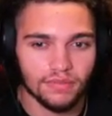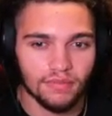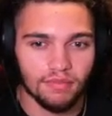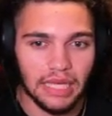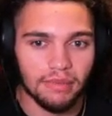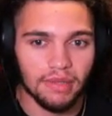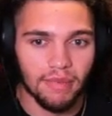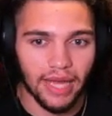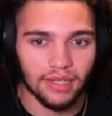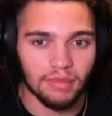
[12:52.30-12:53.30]
maybe
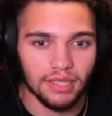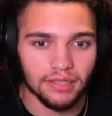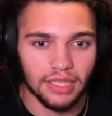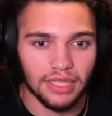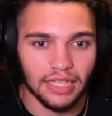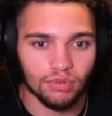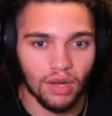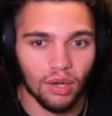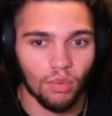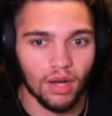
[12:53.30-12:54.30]
Mandibuzz, and that's why
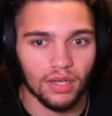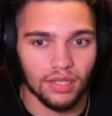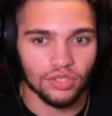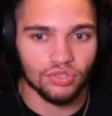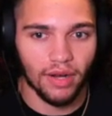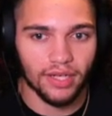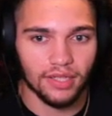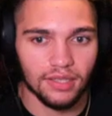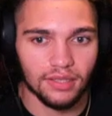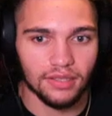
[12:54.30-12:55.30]
I want to try
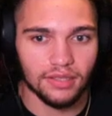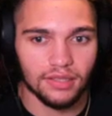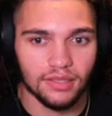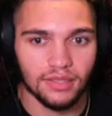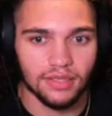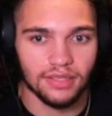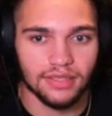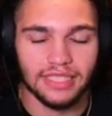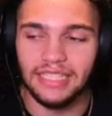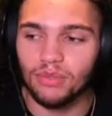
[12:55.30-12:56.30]
to
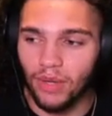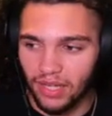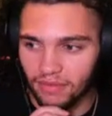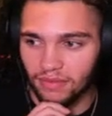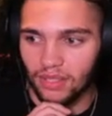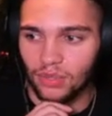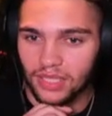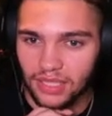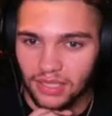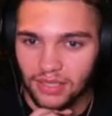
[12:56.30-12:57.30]
T-Wave low key.